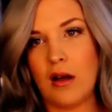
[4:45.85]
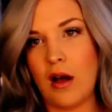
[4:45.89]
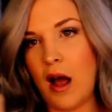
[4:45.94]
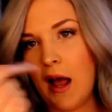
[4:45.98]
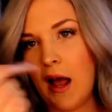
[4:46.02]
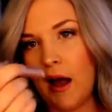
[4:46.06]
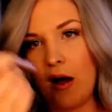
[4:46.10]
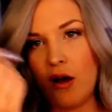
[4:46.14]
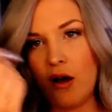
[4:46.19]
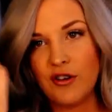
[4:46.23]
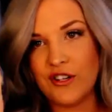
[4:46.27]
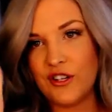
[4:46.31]

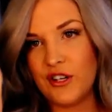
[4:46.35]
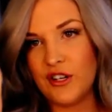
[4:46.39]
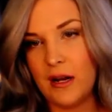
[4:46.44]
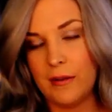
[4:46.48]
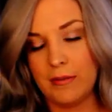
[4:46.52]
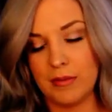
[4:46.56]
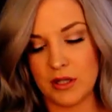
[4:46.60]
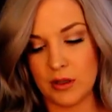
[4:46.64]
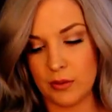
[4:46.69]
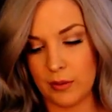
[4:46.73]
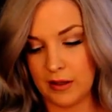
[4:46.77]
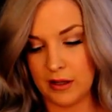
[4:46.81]
alternate
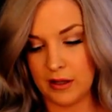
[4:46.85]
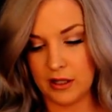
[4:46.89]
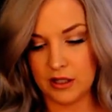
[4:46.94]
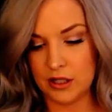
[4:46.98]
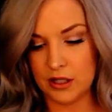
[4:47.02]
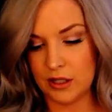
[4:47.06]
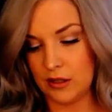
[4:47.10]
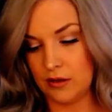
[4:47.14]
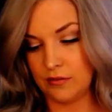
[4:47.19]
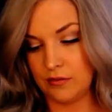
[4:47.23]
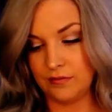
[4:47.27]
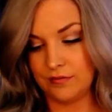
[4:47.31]
between the
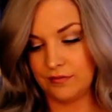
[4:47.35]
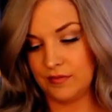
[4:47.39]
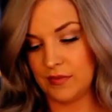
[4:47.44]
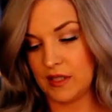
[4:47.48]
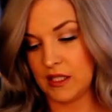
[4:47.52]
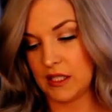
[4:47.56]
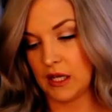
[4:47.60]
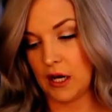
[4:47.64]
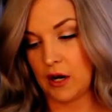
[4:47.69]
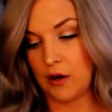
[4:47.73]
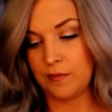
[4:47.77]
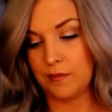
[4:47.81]
two.
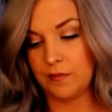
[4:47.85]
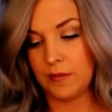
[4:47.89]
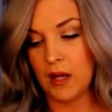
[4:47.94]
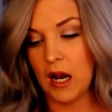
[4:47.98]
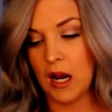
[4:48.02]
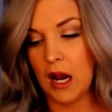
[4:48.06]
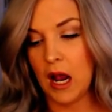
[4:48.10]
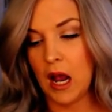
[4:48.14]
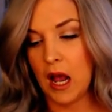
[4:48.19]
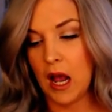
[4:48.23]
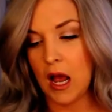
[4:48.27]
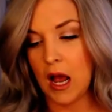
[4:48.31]
So
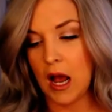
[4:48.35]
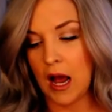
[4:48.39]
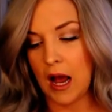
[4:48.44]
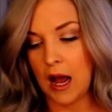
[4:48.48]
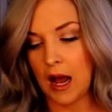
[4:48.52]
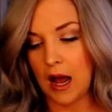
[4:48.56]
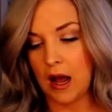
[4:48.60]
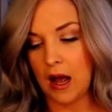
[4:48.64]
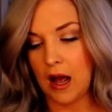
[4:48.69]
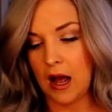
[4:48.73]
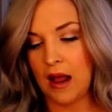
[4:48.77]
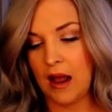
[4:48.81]

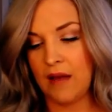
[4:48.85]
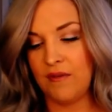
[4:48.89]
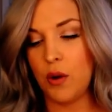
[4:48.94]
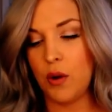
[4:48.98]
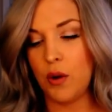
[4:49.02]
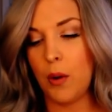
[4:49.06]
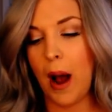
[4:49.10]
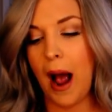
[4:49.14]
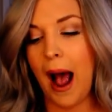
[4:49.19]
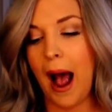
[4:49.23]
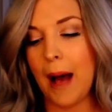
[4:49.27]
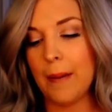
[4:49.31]
if
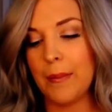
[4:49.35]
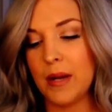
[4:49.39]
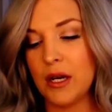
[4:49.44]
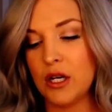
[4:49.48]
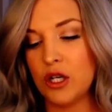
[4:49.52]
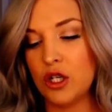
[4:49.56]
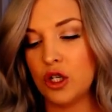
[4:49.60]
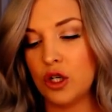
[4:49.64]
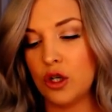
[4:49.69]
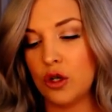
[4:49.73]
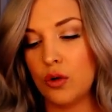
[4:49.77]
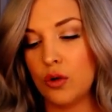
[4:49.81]
you
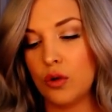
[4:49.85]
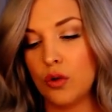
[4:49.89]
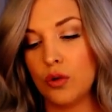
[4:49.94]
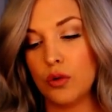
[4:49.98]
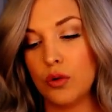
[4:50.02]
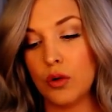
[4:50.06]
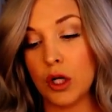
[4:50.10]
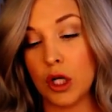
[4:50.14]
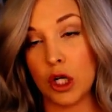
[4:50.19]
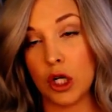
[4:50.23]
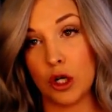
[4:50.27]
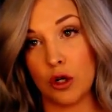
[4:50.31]
happen
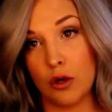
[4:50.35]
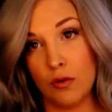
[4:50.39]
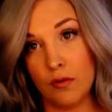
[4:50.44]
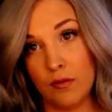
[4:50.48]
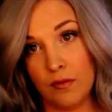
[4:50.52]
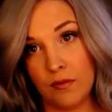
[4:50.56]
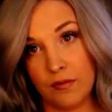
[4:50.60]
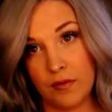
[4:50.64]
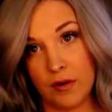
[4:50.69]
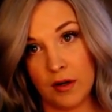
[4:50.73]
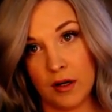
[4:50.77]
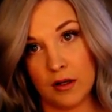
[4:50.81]
to
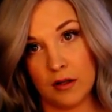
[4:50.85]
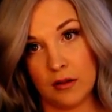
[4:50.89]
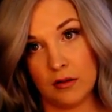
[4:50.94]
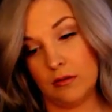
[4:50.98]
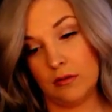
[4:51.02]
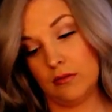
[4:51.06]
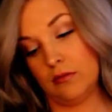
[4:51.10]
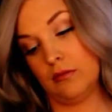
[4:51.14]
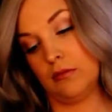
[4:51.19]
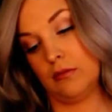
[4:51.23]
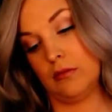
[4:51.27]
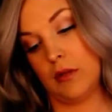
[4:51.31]
goof,
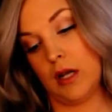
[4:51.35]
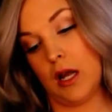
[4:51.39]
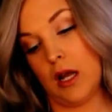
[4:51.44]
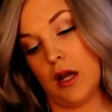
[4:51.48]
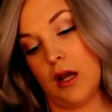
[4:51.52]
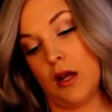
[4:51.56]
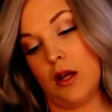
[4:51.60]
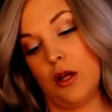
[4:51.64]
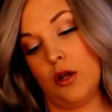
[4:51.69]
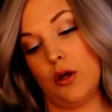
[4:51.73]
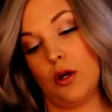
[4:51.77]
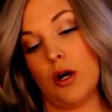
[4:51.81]

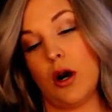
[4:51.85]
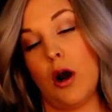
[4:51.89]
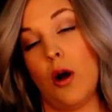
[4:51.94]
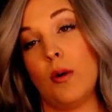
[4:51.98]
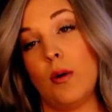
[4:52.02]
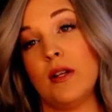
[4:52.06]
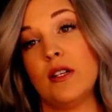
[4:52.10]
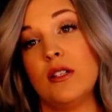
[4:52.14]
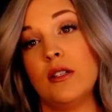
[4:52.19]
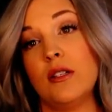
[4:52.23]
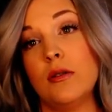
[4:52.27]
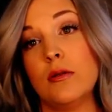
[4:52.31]
you can
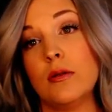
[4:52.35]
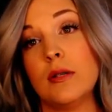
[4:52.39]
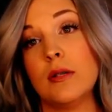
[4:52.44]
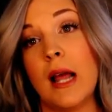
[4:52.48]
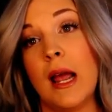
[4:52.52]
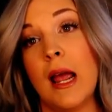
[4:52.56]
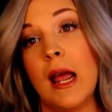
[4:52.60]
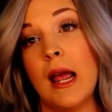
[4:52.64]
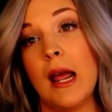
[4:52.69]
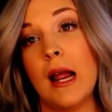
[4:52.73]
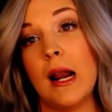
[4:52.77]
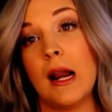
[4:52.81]
always use
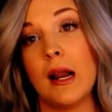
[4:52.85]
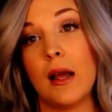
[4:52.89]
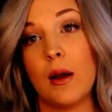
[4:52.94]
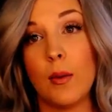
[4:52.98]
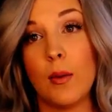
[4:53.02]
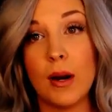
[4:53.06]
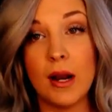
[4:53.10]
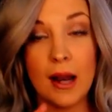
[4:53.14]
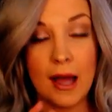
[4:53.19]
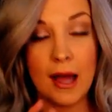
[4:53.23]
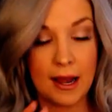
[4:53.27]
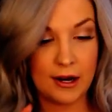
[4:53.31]
a
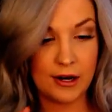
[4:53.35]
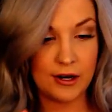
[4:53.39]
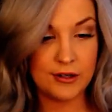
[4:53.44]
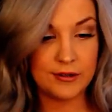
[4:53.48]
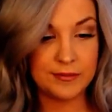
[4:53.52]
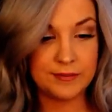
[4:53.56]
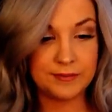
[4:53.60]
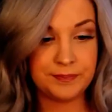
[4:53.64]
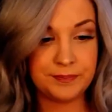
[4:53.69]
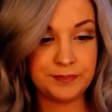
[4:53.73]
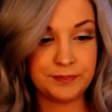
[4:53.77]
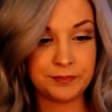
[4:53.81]
liquid
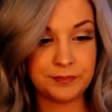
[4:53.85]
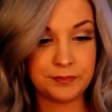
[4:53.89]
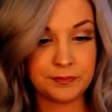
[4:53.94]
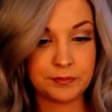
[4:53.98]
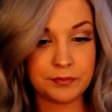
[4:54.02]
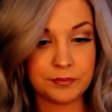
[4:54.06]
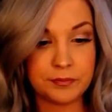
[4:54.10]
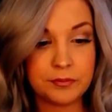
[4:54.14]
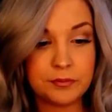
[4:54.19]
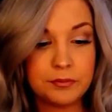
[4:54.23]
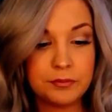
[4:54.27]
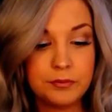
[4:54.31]
liner.
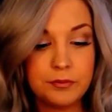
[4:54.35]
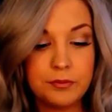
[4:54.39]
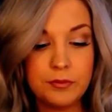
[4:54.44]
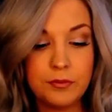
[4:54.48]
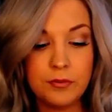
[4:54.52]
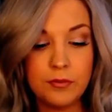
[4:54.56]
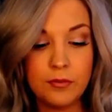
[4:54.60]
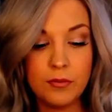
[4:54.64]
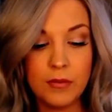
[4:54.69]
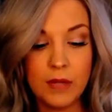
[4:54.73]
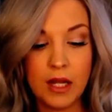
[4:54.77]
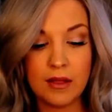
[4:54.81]

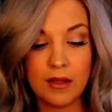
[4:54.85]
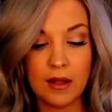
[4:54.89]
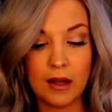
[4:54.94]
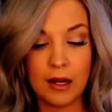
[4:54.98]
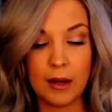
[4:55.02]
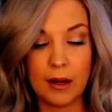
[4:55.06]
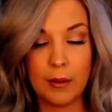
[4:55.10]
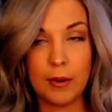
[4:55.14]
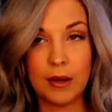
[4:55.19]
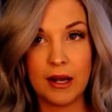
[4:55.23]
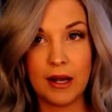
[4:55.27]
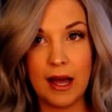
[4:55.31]
The
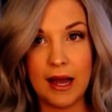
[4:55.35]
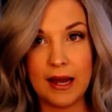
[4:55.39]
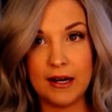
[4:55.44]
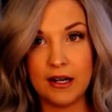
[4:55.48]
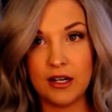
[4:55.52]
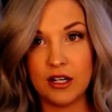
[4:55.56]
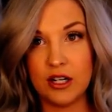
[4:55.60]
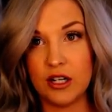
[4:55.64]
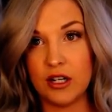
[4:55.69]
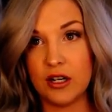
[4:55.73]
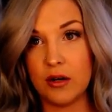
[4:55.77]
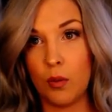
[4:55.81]
liquid
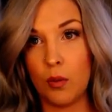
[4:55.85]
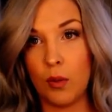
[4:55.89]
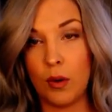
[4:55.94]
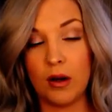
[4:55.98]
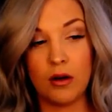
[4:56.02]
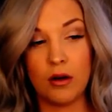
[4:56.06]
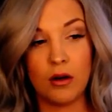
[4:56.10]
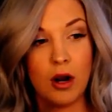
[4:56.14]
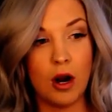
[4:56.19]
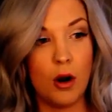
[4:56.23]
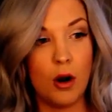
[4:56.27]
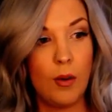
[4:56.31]
liner
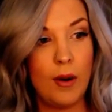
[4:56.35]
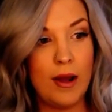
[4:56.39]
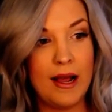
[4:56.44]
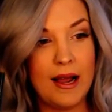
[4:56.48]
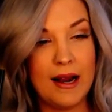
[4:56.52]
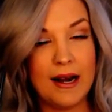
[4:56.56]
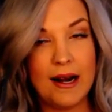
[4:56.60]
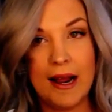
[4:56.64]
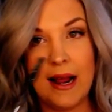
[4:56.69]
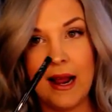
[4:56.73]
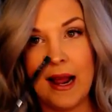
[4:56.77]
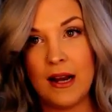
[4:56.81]
will go
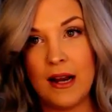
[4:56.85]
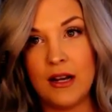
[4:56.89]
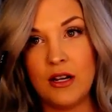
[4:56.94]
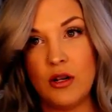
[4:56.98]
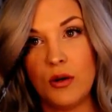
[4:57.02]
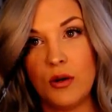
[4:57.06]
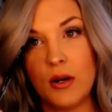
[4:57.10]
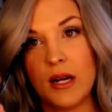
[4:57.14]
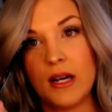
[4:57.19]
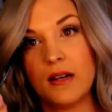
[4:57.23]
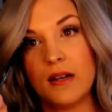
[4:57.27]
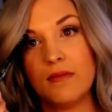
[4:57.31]
in and
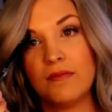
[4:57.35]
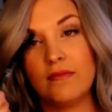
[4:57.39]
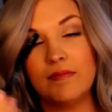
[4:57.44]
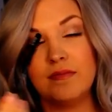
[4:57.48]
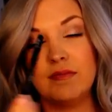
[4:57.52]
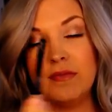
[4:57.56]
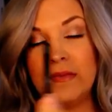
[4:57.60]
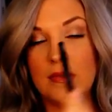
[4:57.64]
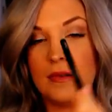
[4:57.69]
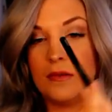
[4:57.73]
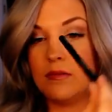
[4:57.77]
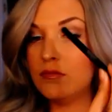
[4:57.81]
you
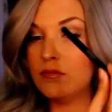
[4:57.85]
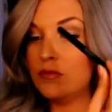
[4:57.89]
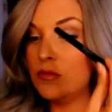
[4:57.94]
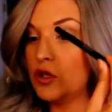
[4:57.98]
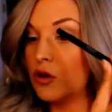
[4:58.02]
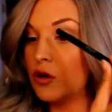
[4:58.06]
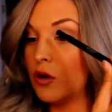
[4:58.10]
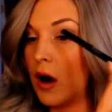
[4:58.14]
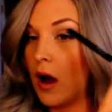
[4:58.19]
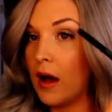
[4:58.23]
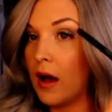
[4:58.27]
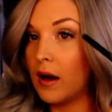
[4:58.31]
can
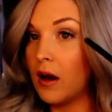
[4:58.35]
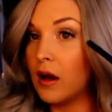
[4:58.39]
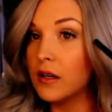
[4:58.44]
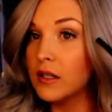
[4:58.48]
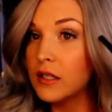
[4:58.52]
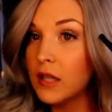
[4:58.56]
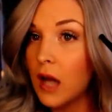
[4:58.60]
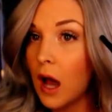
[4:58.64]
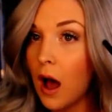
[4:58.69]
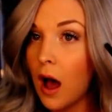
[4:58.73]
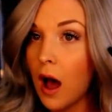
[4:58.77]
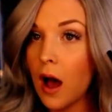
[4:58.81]
draw it on
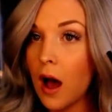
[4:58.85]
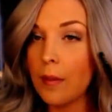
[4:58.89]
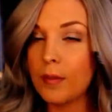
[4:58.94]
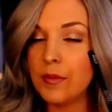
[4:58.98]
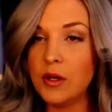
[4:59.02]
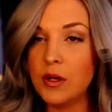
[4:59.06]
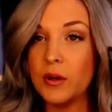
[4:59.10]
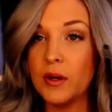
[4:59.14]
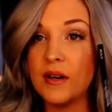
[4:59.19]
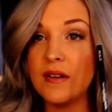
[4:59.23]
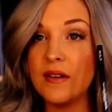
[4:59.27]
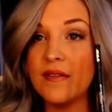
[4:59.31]
top.
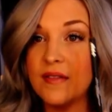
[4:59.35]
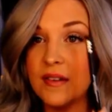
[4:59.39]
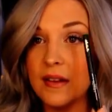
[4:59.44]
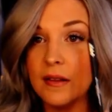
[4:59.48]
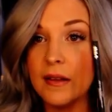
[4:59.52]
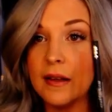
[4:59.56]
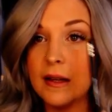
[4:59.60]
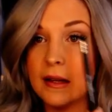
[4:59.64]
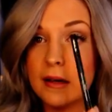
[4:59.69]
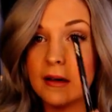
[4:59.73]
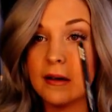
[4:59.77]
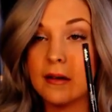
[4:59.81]
You can fill
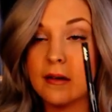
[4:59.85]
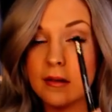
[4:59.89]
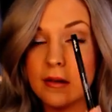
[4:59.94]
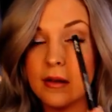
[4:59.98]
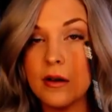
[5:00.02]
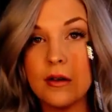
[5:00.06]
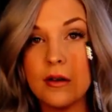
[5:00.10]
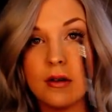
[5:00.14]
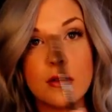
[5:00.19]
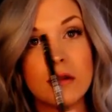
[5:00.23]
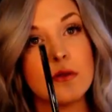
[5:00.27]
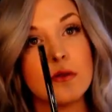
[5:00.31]
in
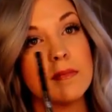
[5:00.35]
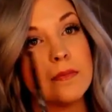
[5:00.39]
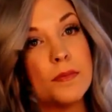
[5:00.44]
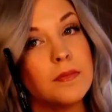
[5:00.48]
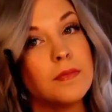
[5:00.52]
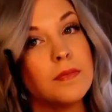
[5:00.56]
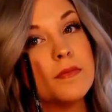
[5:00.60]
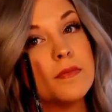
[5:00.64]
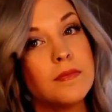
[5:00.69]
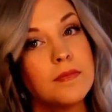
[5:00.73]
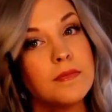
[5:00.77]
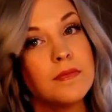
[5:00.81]
little
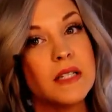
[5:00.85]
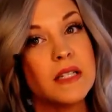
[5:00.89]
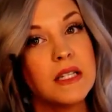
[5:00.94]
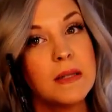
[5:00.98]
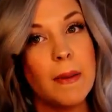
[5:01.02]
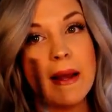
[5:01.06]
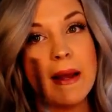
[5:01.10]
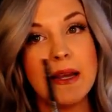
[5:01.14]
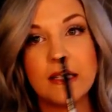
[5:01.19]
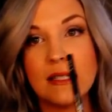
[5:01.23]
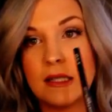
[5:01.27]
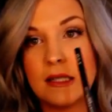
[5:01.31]

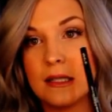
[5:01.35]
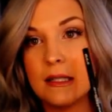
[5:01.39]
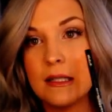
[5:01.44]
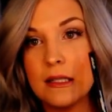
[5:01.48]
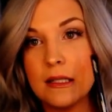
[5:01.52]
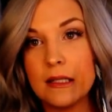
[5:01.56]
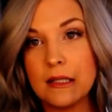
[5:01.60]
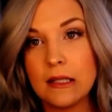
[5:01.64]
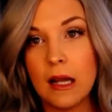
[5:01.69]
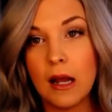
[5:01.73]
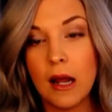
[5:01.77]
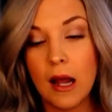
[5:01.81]

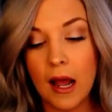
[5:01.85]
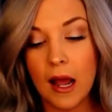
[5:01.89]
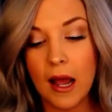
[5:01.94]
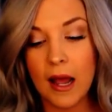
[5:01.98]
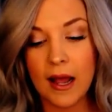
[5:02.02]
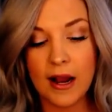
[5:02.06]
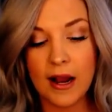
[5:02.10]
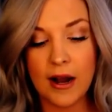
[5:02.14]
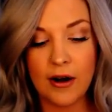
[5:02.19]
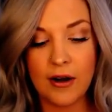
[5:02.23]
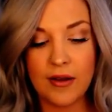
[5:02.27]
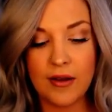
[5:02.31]
spaces
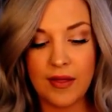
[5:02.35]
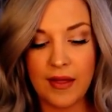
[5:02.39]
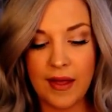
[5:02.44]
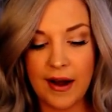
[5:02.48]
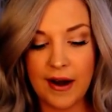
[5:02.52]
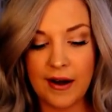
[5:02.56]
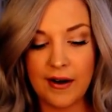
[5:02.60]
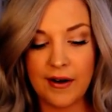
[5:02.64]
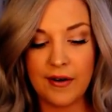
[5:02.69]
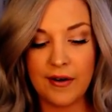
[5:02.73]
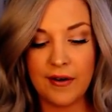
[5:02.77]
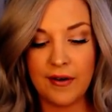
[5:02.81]
here and
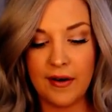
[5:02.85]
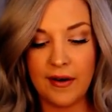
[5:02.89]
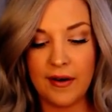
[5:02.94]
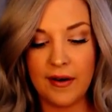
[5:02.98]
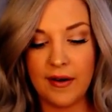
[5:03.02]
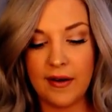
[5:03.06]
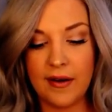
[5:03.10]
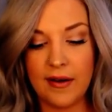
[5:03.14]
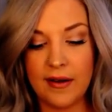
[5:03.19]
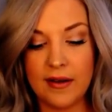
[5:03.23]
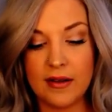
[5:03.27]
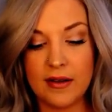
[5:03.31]
there.
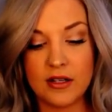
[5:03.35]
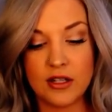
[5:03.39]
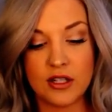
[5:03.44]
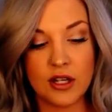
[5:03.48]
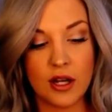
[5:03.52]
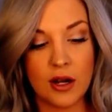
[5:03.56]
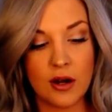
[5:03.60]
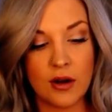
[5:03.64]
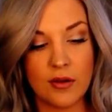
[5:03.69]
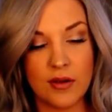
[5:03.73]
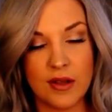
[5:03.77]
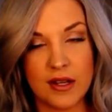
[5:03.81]

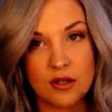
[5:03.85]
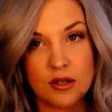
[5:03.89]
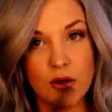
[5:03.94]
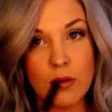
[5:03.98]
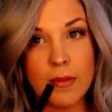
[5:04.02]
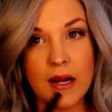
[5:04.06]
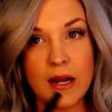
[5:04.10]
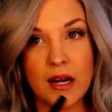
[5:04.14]
So this will be